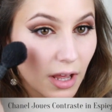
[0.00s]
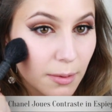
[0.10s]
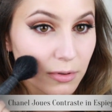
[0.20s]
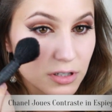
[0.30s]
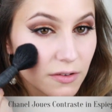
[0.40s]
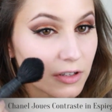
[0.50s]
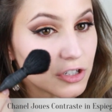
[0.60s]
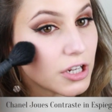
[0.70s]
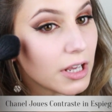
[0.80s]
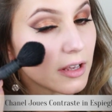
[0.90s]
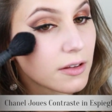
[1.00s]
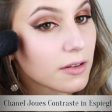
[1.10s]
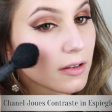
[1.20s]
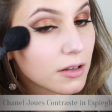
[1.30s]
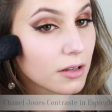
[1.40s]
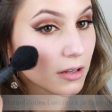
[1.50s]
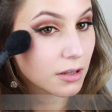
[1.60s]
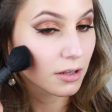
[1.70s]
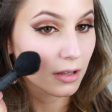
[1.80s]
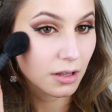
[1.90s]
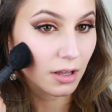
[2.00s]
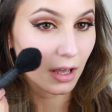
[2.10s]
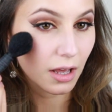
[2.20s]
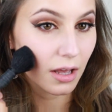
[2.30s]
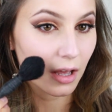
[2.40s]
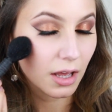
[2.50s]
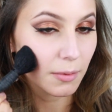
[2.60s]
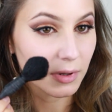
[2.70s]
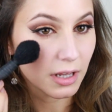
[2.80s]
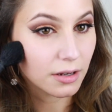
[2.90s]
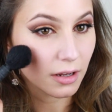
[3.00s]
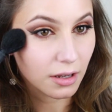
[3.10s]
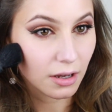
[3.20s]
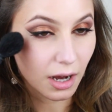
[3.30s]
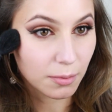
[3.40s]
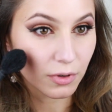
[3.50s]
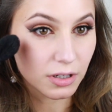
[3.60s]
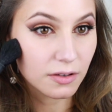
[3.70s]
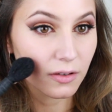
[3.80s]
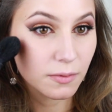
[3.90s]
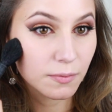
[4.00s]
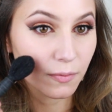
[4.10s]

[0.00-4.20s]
the apples of the cheeks and blending upwards.